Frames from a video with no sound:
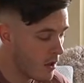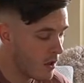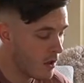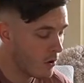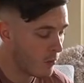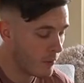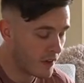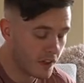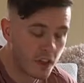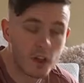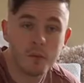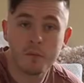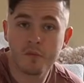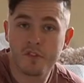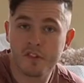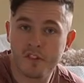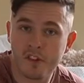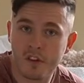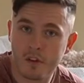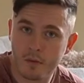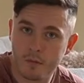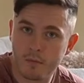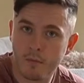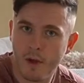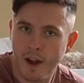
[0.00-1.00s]
when it comes
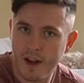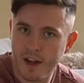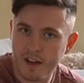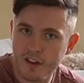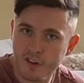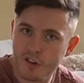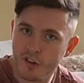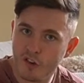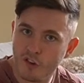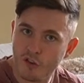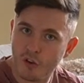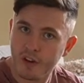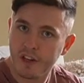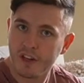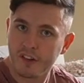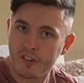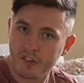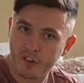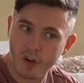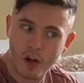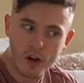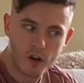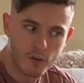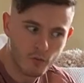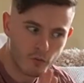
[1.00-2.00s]
to energy drinks
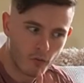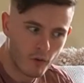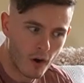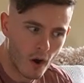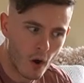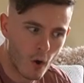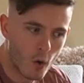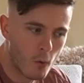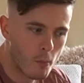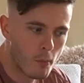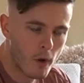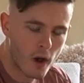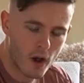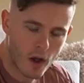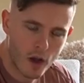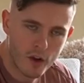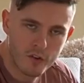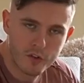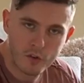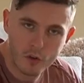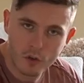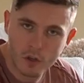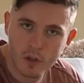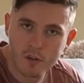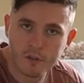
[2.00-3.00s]
kind of realm, I
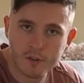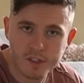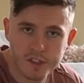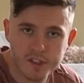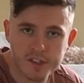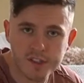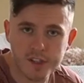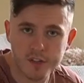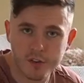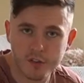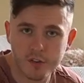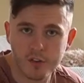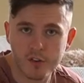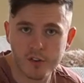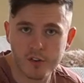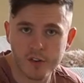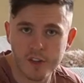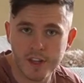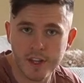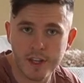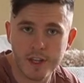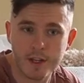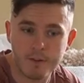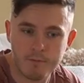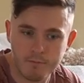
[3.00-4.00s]
do love a
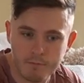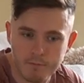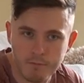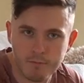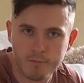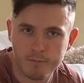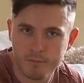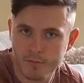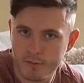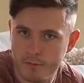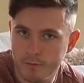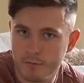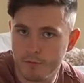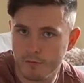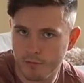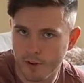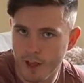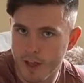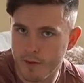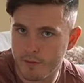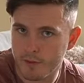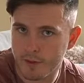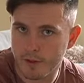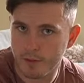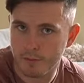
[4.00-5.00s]
citrusy
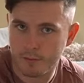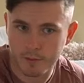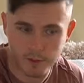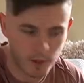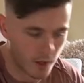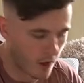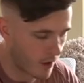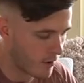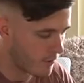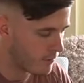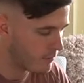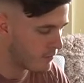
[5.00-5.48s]
flavour, you know?